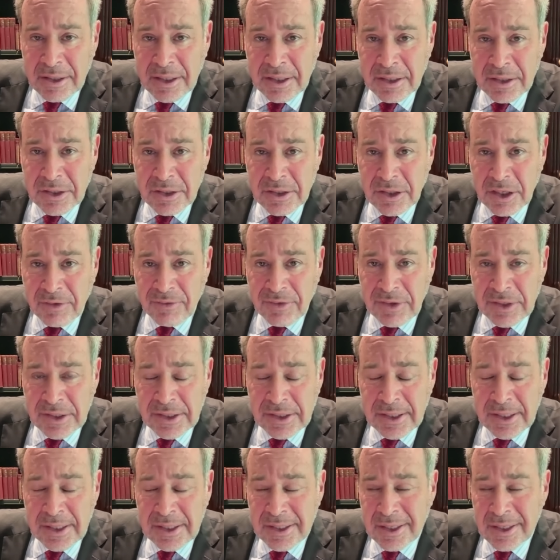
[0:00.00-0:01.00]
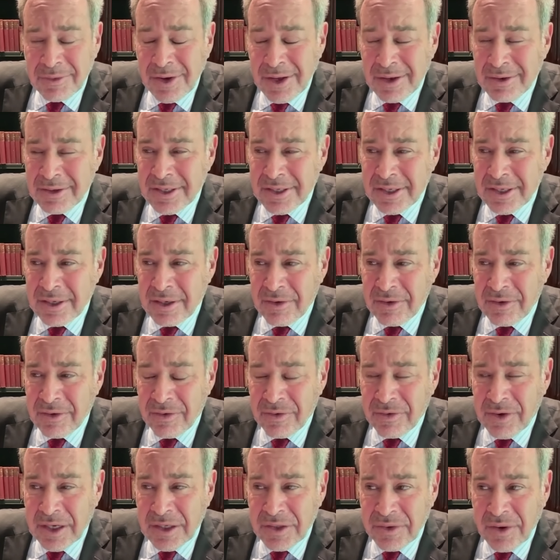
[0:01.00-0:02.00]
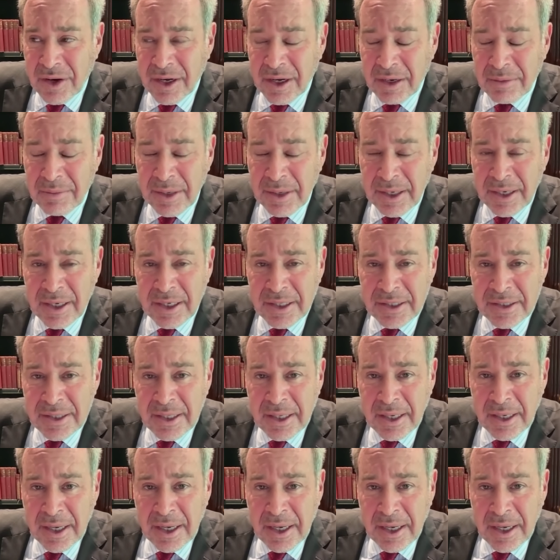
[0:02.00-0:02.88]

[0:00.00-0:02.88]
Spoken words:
his service, and he said, "Well, it was a little frustrating because